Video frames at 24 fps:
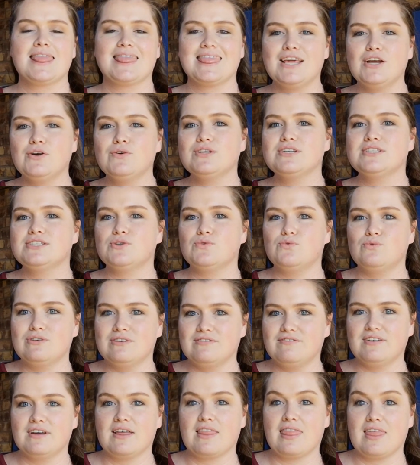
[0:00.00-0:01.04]
there is a
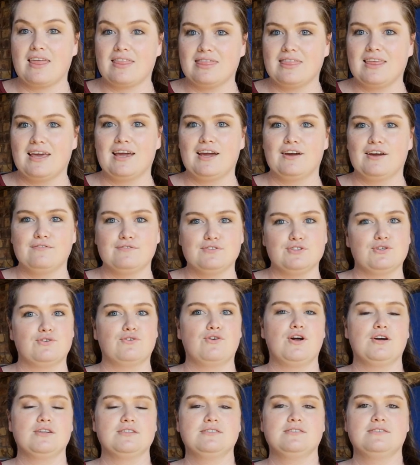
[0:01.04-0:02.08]
river that they have to
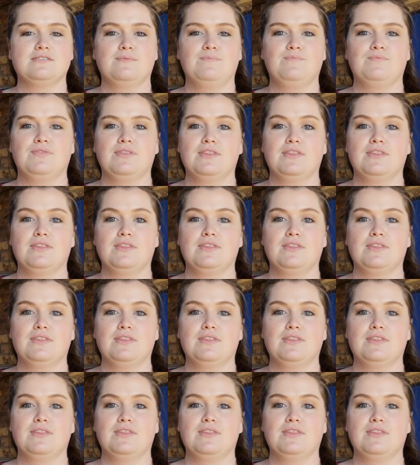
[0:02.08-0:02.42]
cross.